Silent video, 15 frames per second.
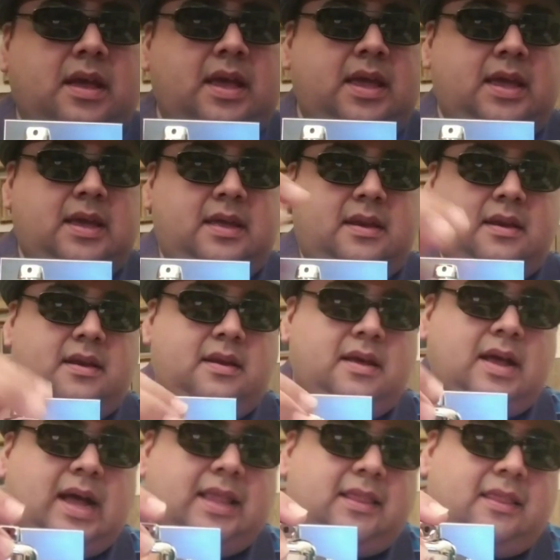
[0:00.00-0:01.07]
and
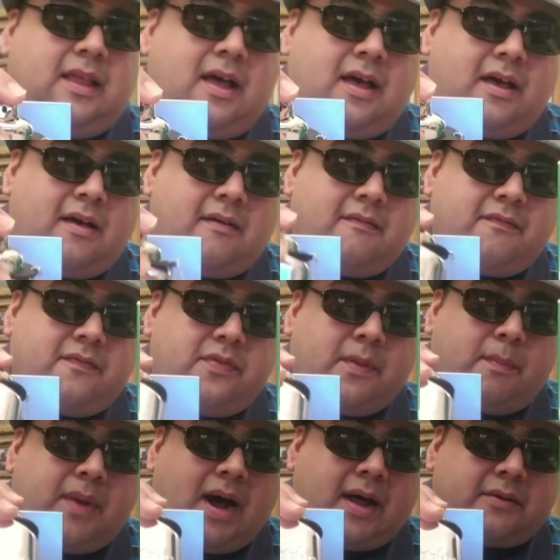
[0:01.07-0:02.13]
I love the
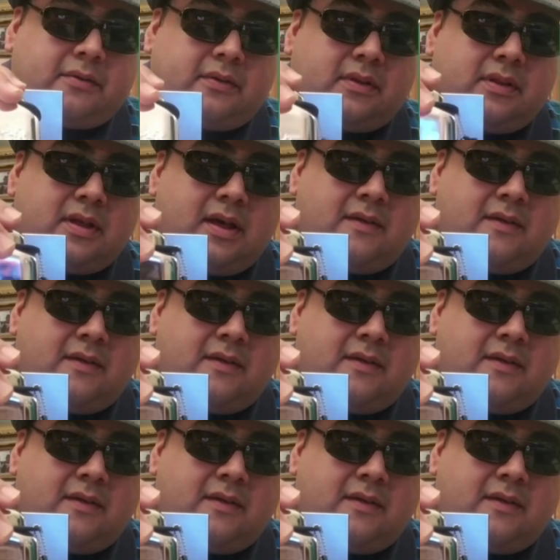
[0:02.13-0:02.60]
bottle